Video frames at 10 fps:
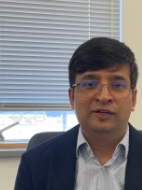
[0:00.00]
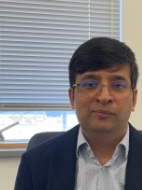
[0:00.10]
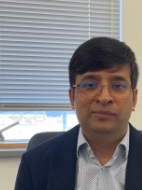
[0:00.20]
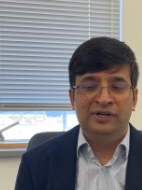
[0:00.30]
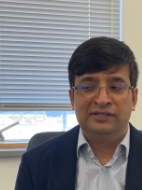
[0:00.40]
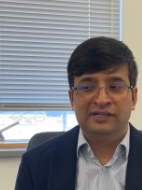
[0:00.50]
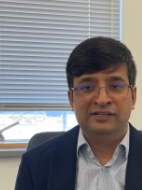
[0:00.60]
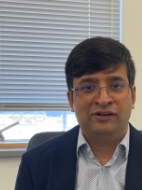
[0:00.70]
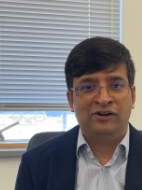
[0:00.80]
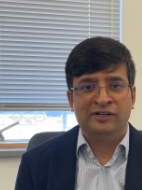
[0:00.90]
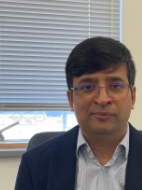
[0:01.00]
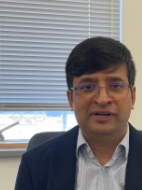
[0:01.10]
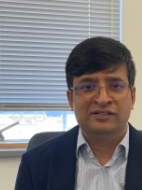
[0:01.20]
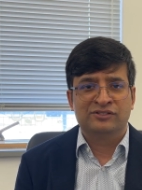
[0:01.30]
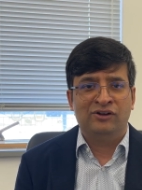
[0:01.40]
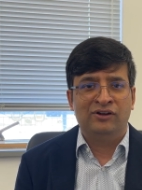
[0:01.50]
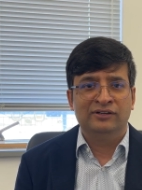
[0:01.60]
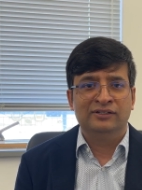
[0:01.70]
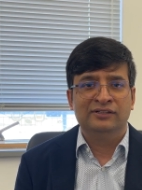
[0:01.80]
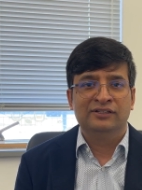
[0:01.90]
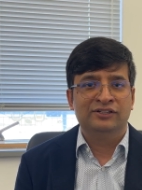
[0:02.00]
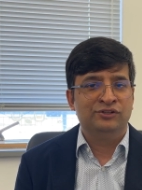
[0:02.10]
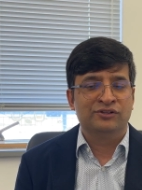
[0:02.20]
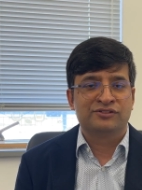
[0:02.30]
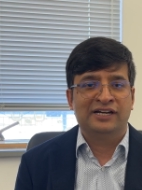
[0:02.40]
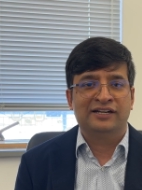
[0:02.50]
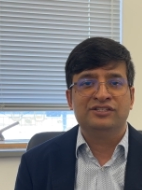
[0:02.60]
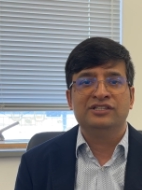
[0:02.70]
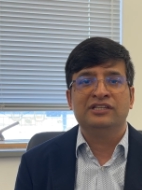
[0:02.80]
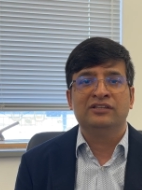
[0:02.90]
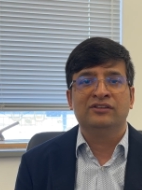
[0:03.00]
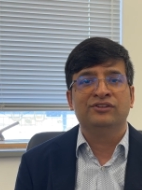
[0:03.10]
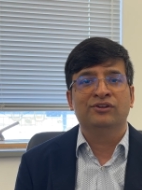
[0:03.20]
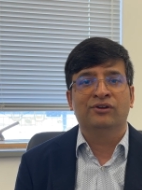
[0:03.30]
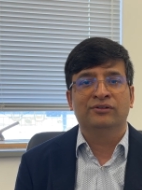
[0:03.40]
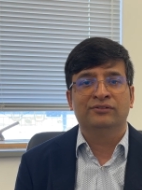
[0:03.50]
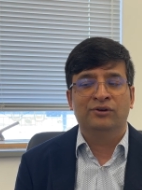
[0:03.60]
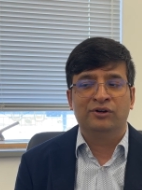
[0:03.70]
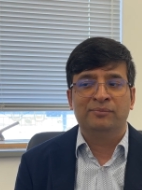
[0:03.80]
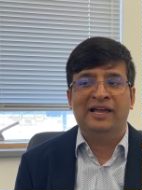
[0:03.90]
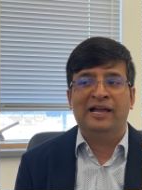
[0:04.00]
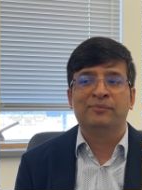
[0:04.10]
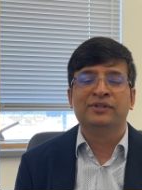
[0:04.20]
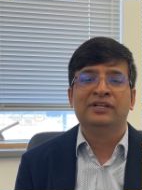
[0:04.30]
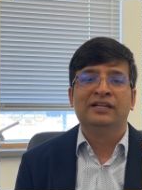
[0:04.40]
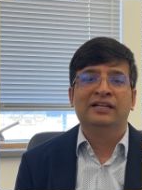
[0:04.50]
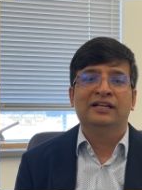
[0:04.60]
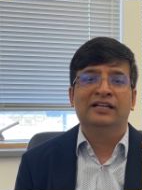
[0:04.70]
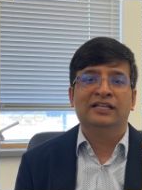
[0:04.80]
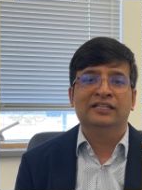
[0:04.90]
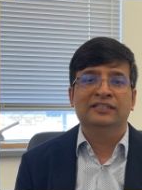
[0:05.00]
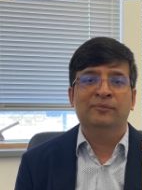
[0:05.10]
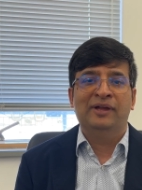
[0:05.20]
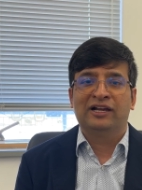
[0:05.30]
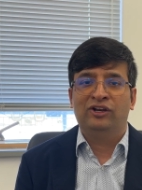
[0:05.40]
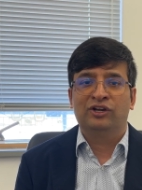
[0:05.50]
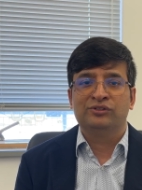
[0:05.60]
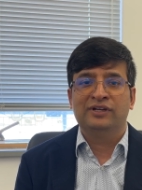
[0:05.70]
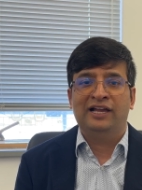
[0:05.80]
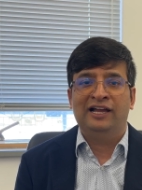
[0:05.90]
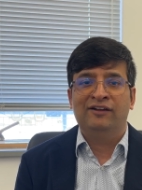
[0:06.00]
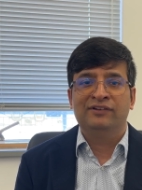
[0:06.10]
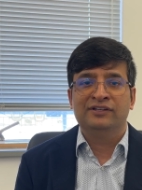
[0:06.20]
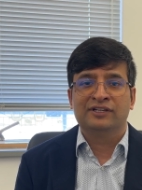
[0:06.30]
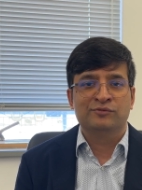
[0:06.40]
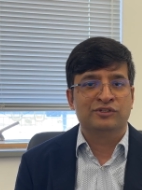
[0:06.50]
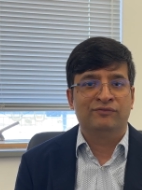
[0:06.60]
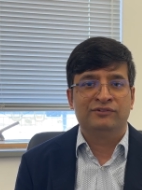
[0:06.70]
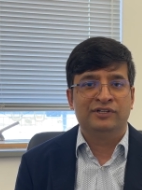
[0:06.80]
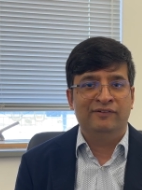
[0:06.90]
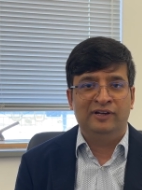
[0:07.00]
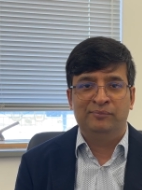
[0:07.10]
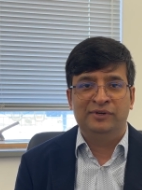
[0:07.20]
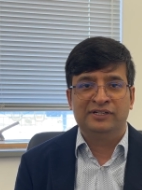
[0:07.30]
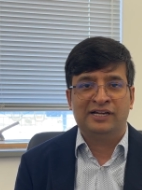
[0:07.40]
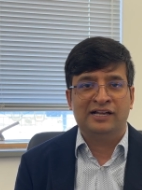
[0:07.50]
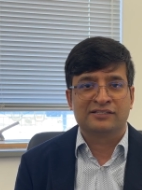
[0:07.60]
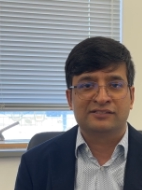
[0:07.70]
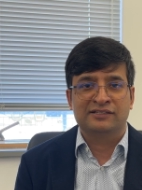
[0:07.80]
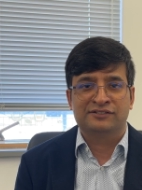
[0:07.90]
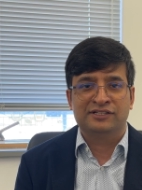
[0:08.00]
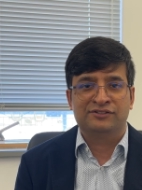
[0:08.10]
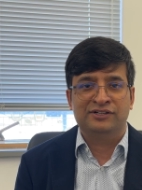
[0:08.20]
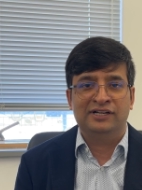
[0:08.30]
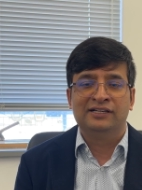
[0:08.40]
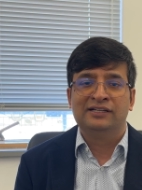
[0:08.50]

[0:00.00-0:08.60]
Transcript: But it all depends on your strategy, your roadmap, the backlog you have in terms of development tasks, etc.